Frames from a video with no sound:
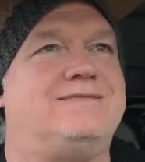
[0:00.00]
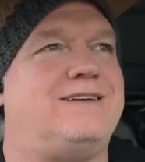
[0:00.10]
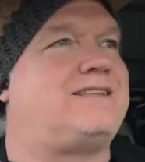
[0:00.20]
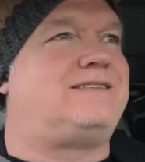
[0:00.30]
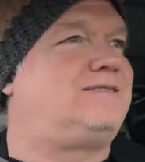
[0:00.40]

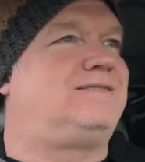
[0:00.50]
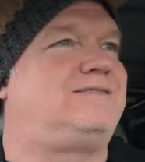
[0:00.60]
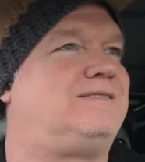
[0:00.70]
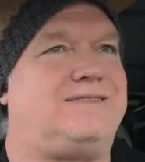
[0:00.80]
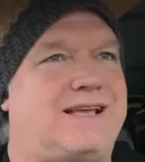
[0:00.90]

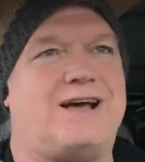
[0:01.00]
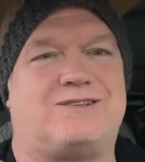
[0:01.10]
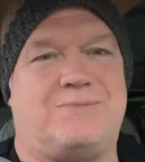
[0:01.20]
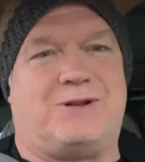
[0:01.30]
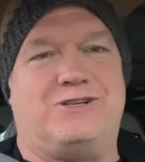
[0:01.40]
That's how
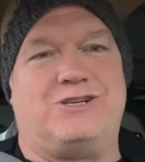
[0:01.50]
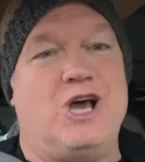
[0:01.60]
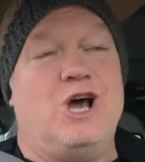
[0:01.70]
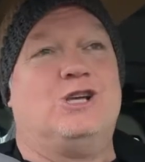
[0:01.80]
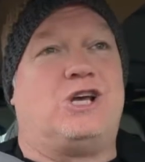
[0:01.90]
simple it
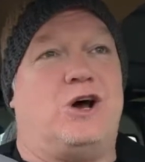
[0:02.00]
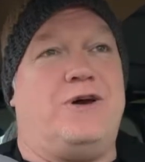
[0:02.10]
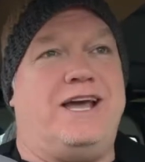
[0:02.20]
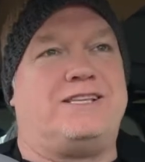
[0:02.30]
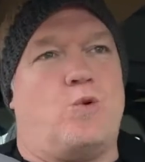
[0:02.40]
is. So
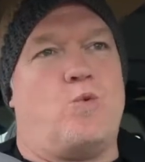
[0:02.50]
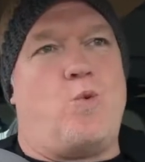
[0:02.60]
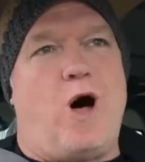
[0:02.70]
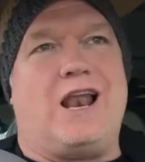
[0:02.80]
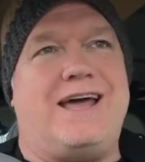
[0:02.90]
it's a
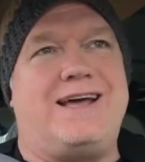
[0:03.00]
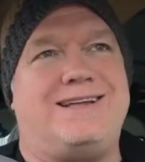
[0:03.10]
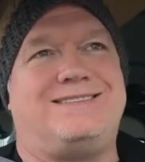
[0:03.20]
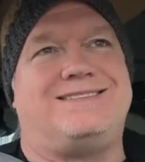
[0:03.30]
wallet